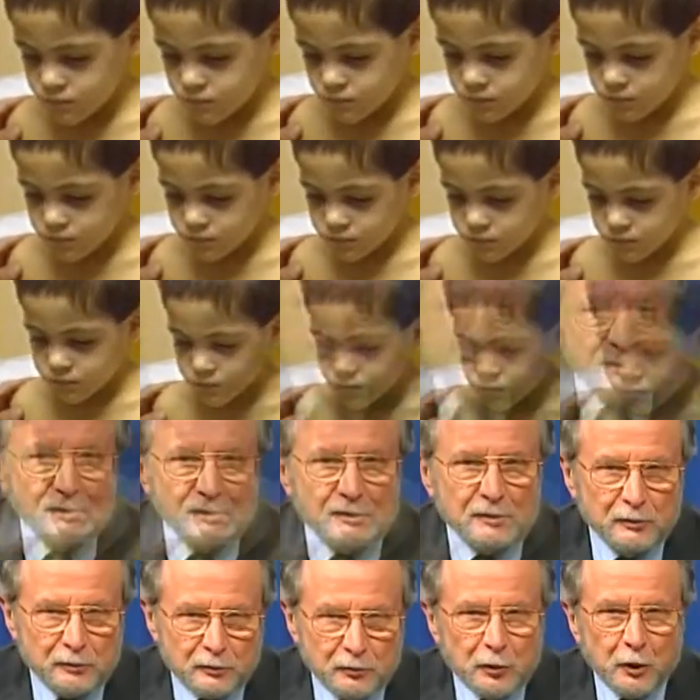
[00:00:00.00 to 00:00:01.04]
symptoms
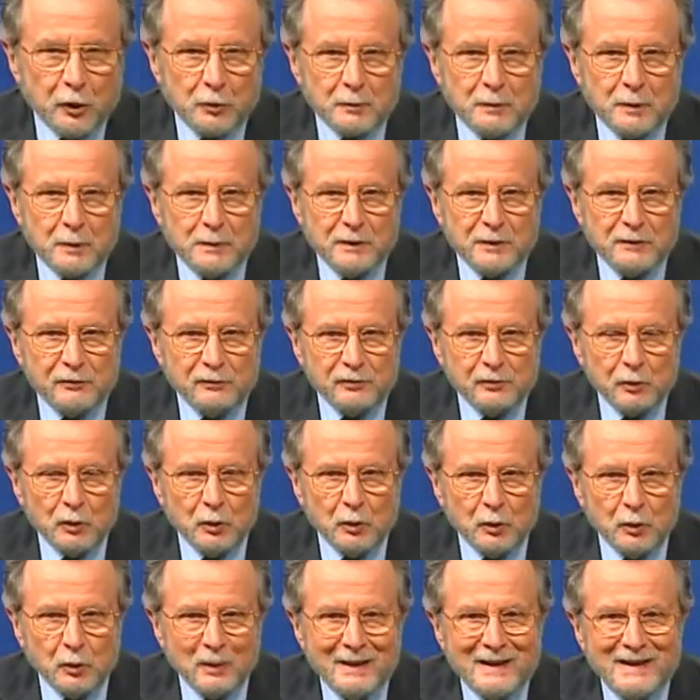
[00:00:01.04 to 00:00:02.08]
confirmed to be
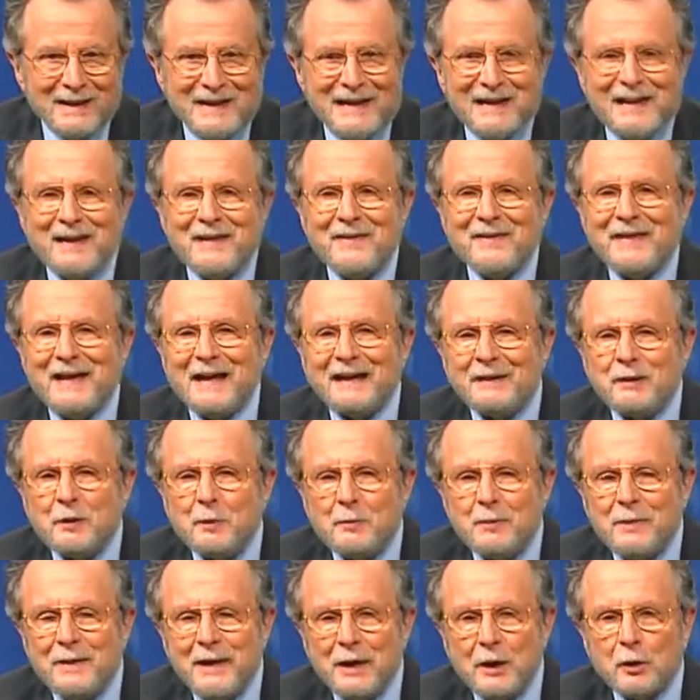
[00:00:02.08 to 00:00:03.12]
flu. That
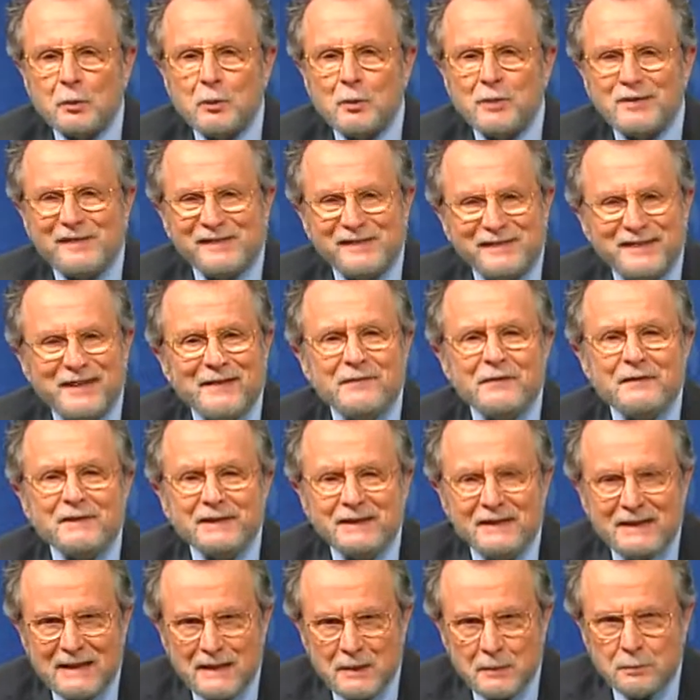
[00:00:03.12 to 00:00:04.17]
compared with
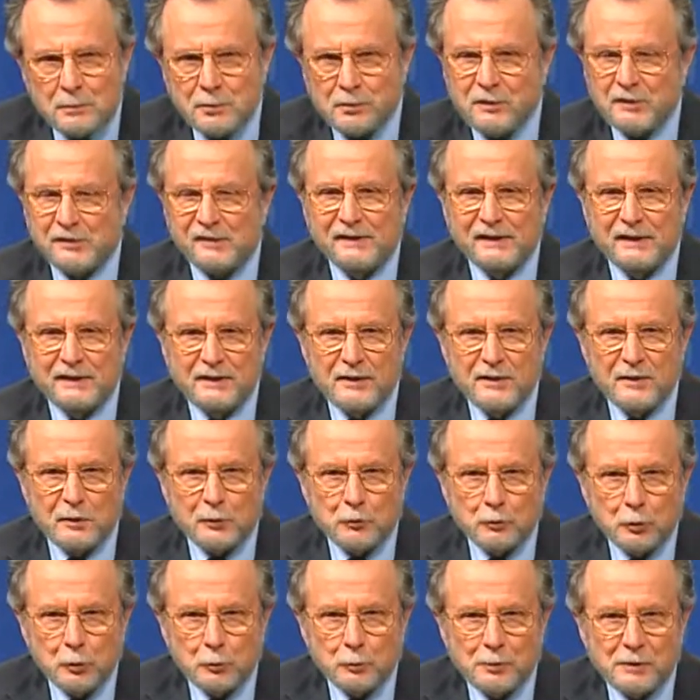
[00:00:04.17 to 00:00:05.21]
17% in the
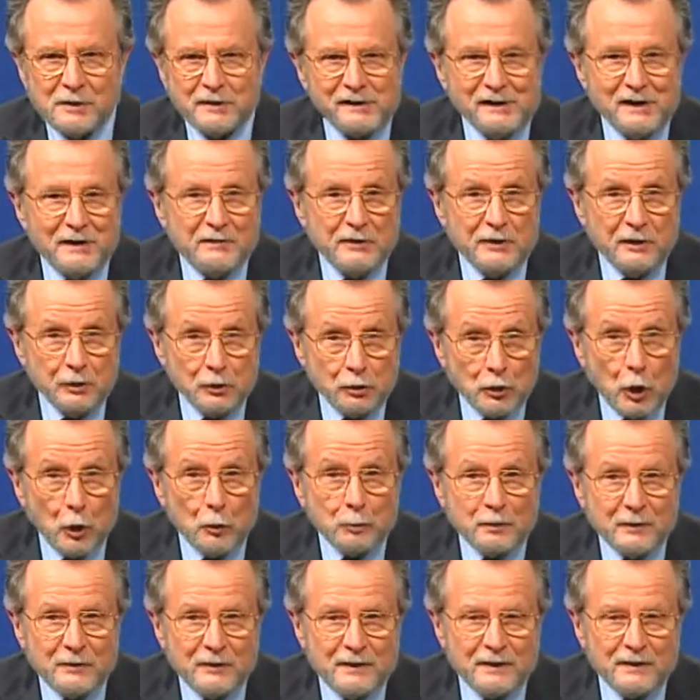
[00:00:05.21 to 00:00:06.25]
group receiving no
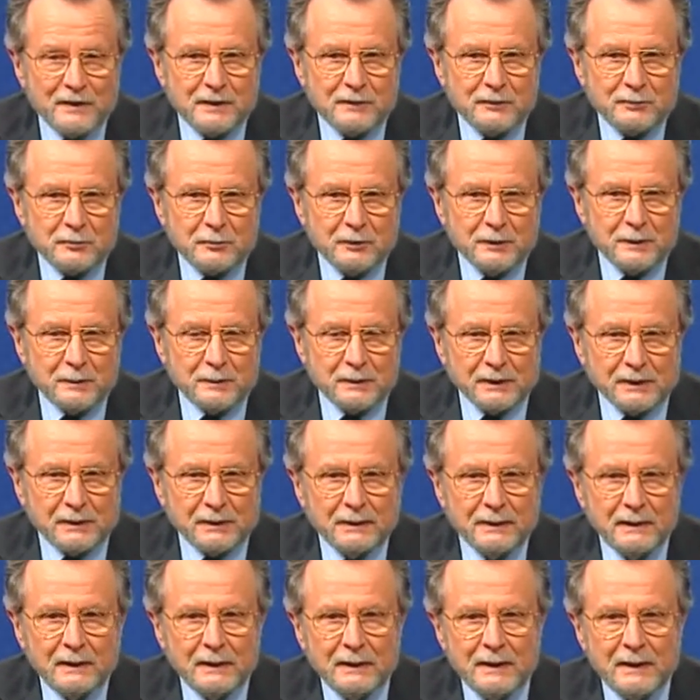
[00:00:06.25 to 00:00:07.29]
preventative treatment.
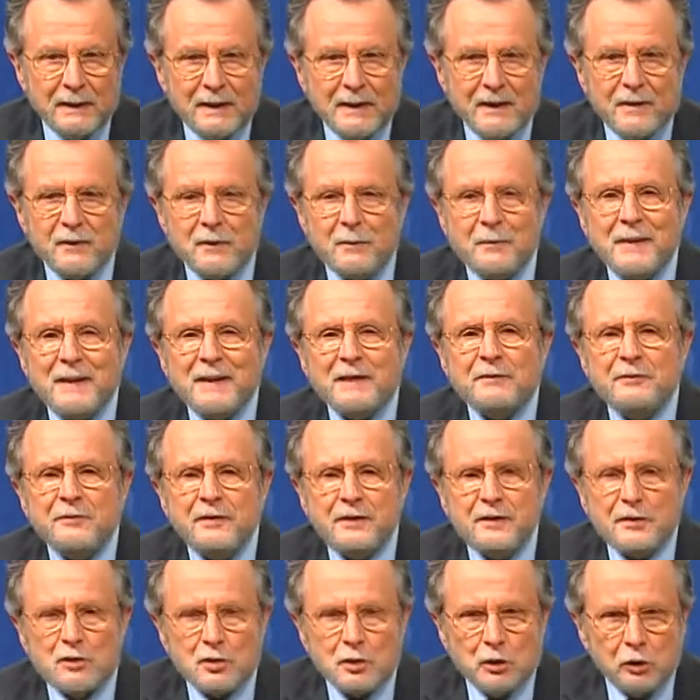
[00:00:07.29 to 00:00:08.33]
The benefit
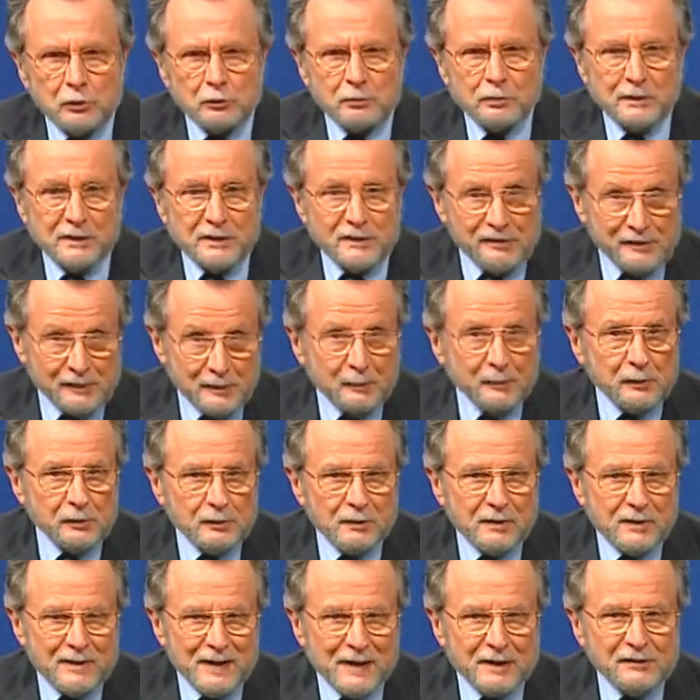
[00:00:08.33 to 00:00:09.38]
in children is similar to
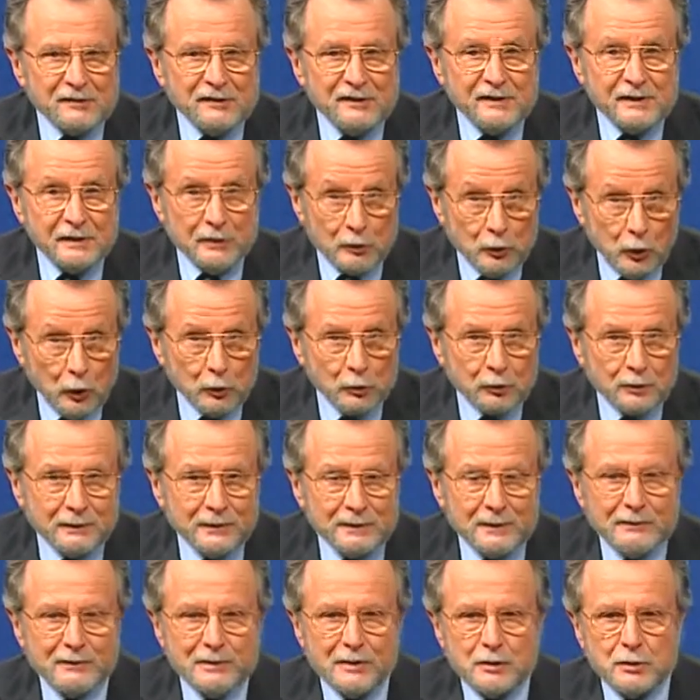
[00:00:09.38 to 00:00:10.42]
that seen in older
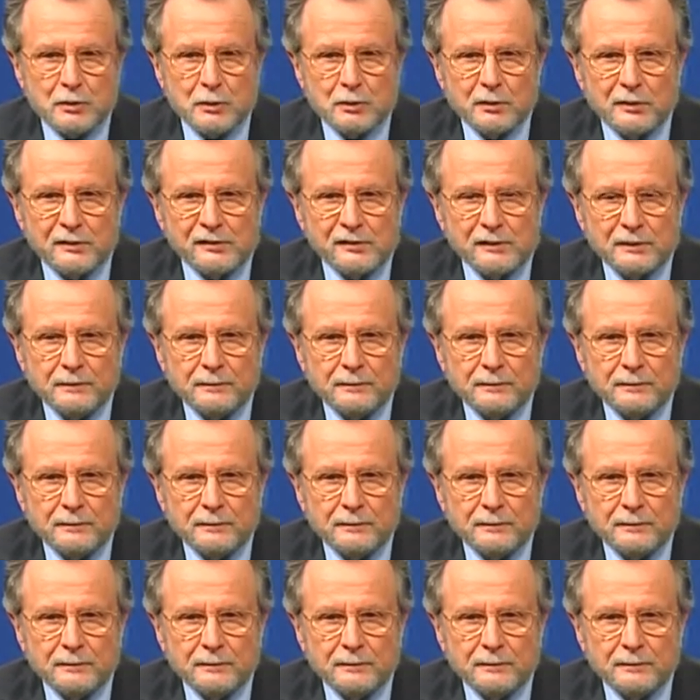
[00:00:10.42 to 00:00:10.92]
individuals.